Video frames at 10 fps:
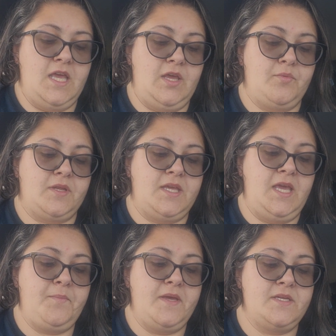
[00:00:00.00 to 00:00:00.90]
He would
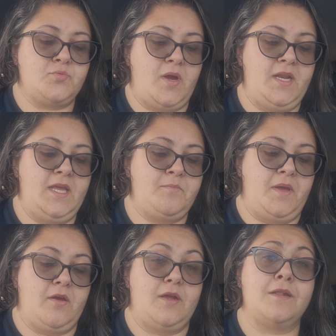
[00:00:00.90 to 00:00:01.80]
keep his right hand
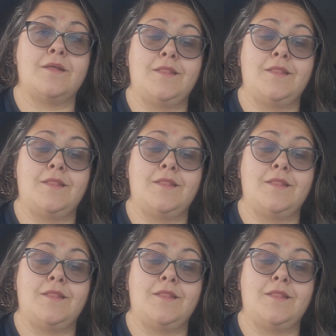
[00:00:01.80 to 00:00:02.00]
buried,